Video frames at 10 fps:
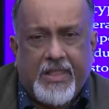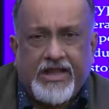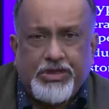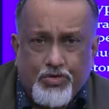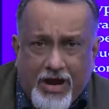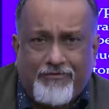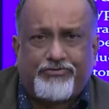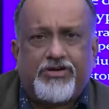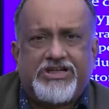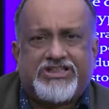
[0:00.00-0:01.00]
you have
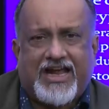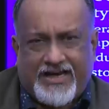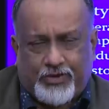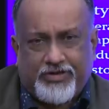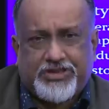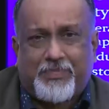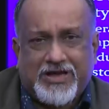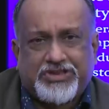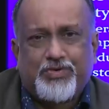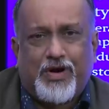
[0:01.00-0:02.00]
to decide which
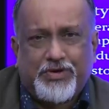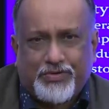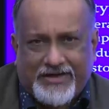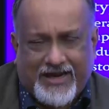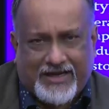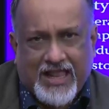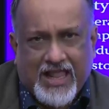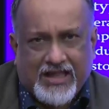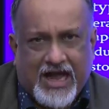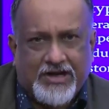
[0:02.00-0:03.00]
bus you want to take.
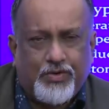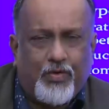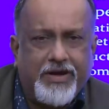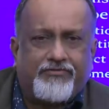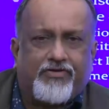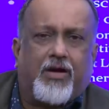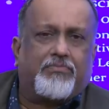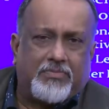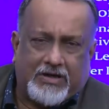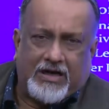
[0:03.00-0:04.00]
Are you going
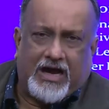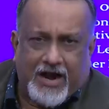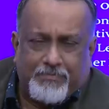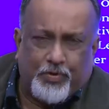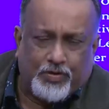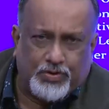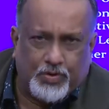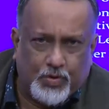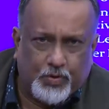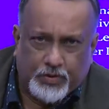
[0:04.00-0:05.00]
from Kanpur
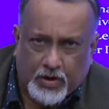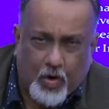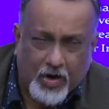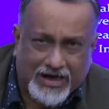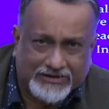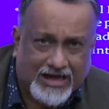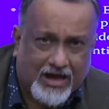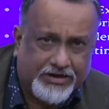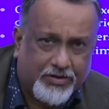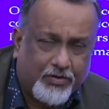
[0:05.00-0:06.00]
to Kolkata,
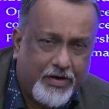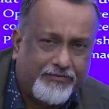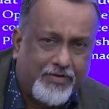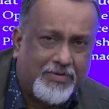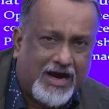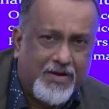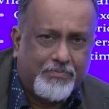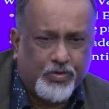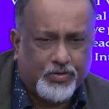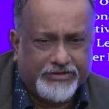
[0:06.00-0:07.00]
or you are going from
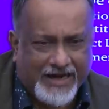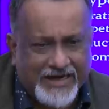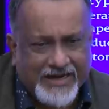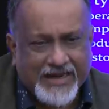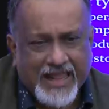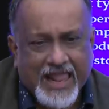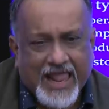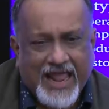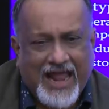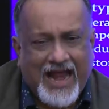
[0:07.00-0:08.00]
Kanpur to Delhi?
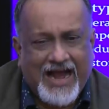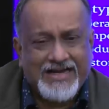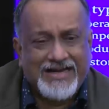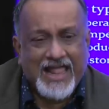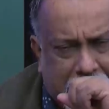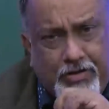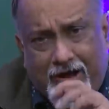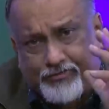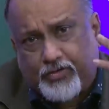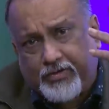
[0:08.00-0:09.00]
And you
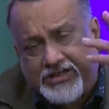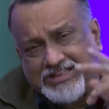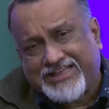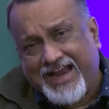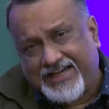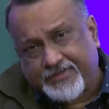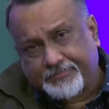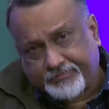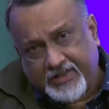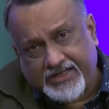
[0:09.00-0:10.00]
have to decide
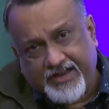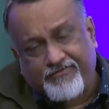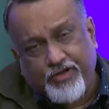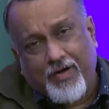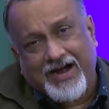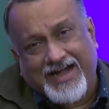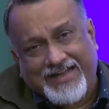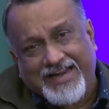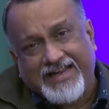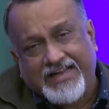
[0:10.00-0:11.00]
that if you are
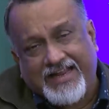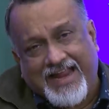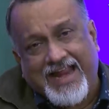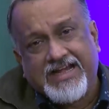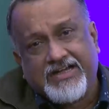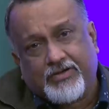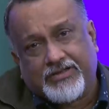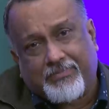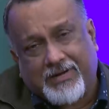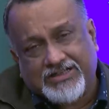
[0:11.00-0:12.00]
getting into
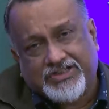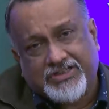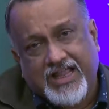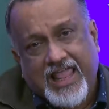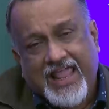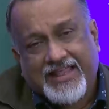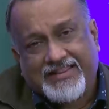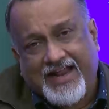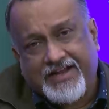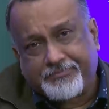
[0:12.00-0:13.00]
the bus,
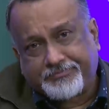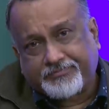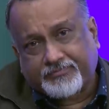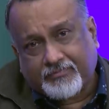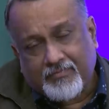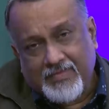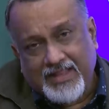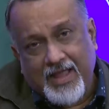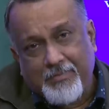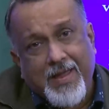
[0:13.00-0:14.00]
then
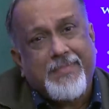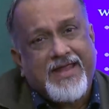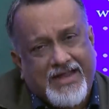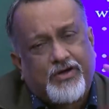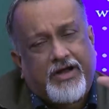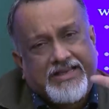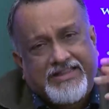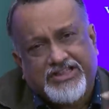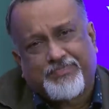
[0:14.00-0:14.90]
maybe, you know, in this